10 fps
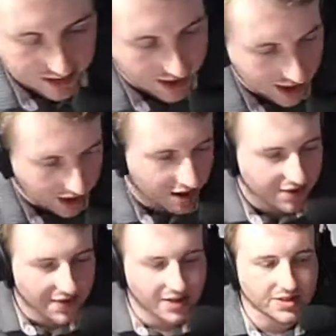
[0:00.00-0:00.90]
a lot
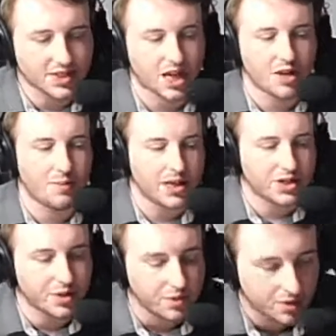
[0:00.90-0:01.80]
of hours ago. But as
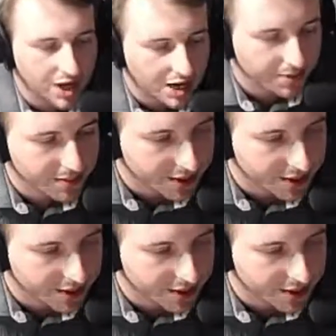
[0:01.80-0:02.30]
you all know, we were